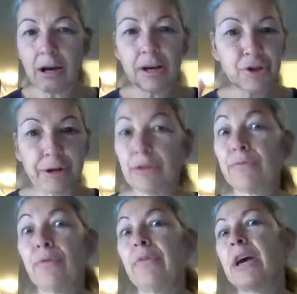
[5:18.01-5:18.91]
a trailer
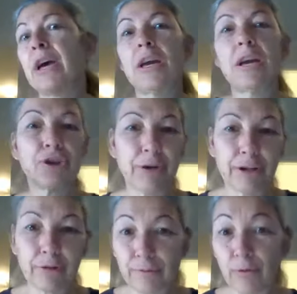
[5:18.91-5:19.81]
full of hay, a
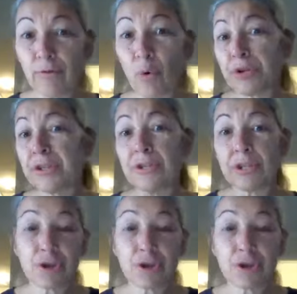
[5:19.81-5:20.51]
trailer full of horses,